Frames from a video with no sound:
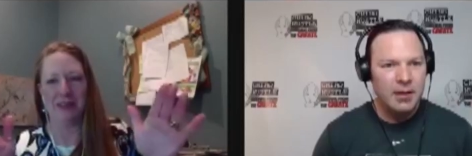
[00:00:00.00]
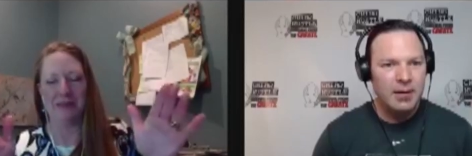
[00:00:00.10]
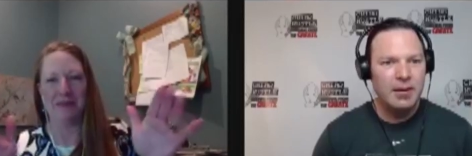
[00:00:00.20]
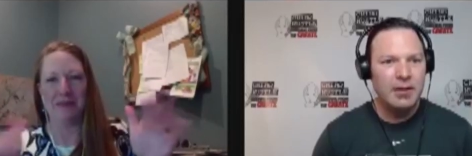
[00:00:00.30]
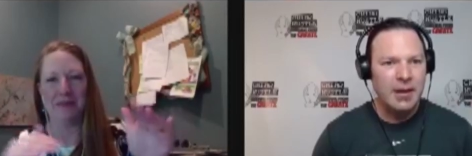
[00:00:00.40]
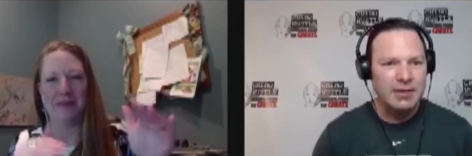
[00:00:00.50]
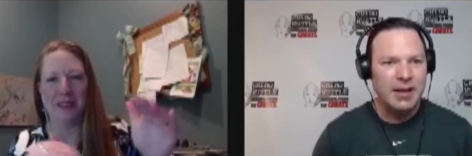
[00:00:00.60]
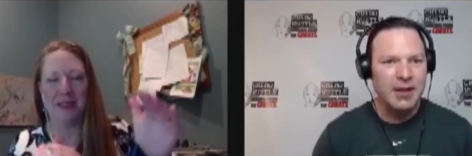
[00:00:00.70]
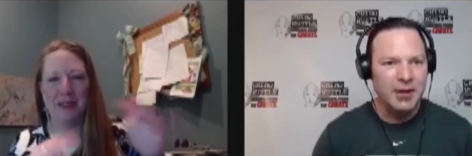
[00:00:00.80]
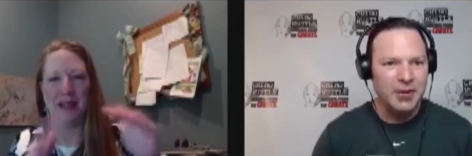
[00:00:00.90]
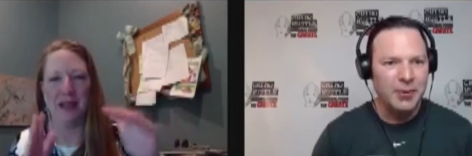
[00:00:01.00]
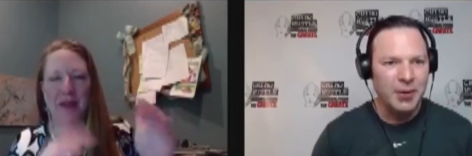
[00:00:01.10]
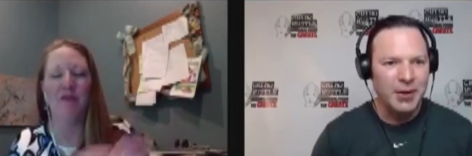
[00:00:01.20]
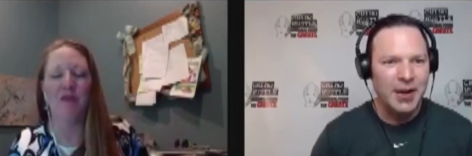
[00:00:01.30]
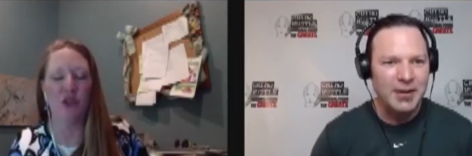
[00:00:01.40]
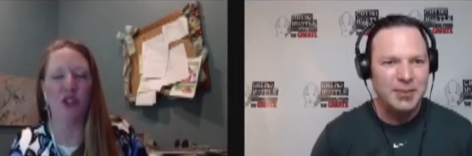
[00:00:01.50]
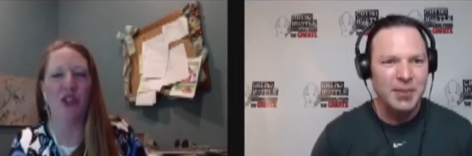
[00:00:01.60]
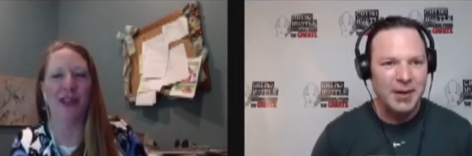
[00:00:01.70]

Speaker 1: of a that's not your wheelhouse. Not for sure.